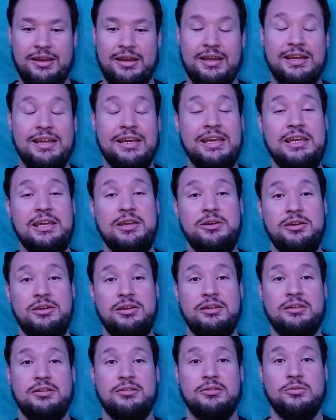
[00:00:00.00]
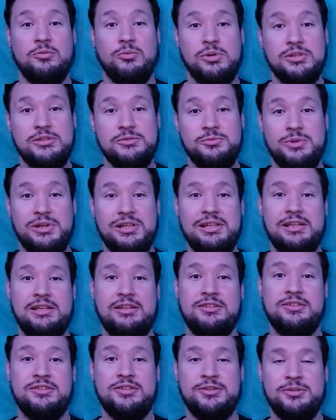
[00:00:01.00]
He was
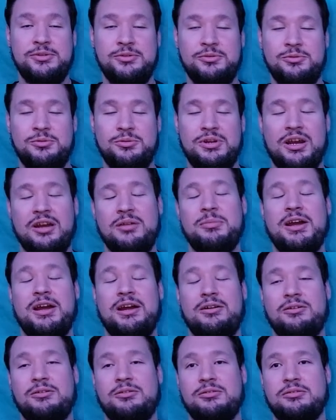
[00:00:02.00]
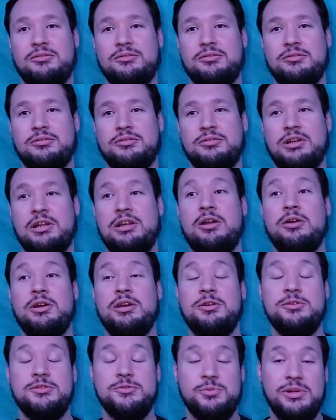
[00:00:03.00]
willing to come out. No,
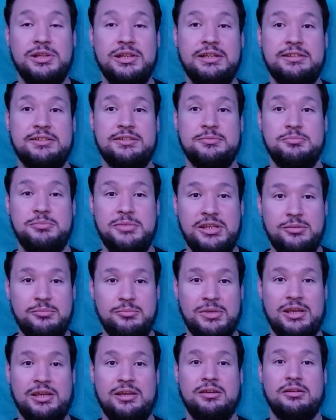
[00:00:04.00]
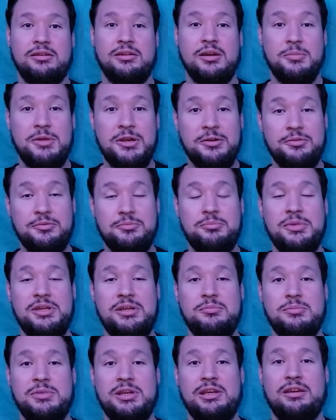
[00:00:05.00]
he was willing to come out and
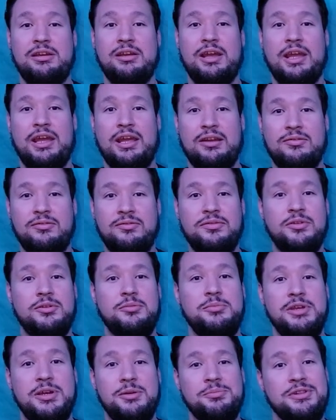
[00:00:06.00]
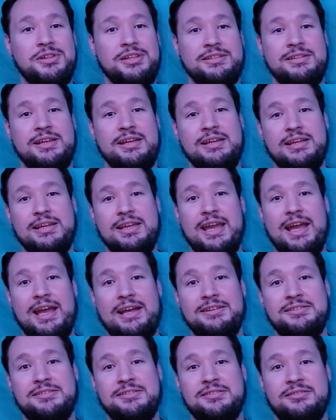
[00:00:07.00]
meet me and fill me up with a tank of
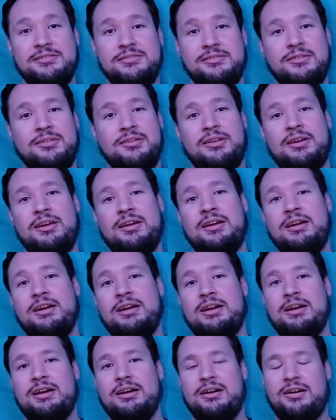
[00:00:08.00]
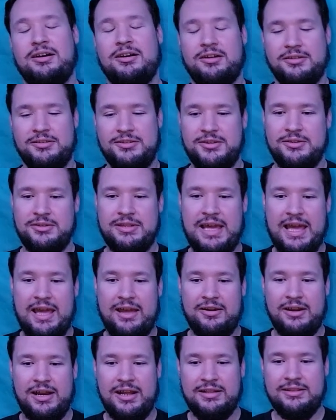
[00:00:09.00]
gas. Oh, dude, that
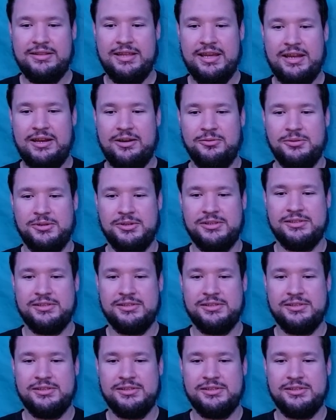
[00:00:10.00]
right there was